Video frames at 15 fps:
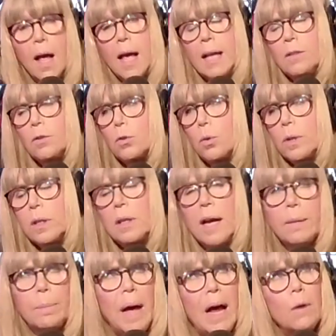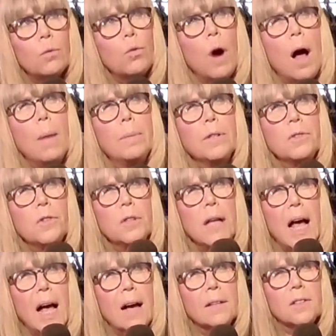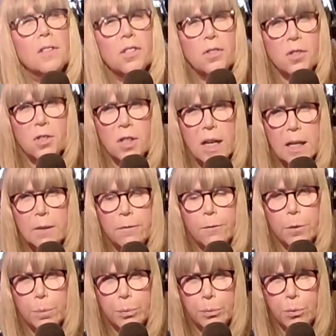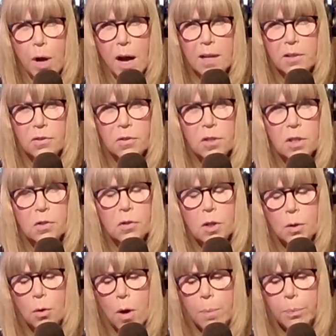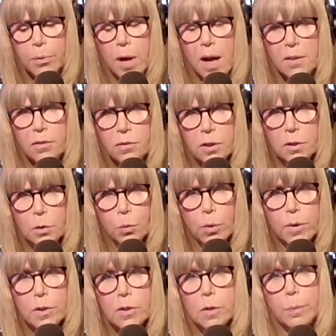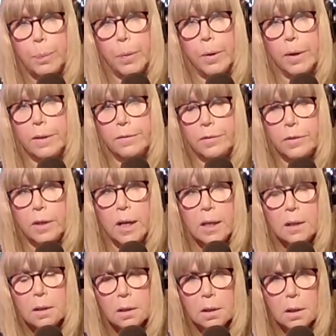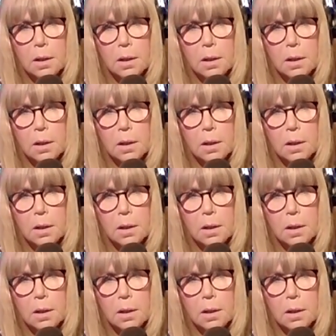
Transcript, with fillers: It's sort of like Pat Robertson had disdain for Protestants. He thought Protestants were the spawn of Satan.